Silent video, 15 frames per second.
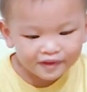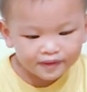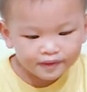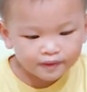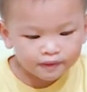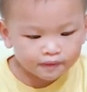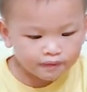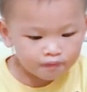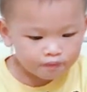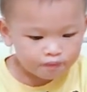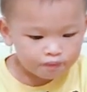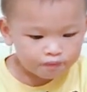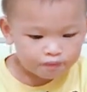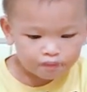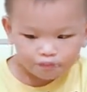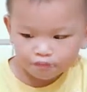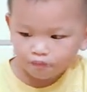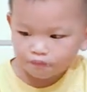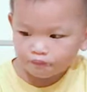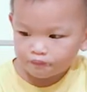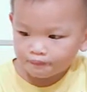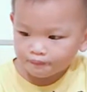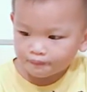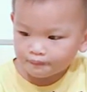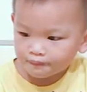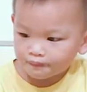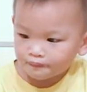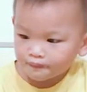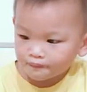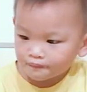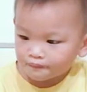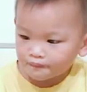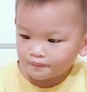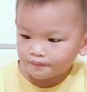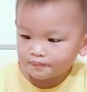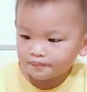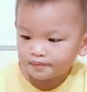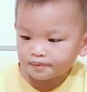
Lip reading: (no one is talking)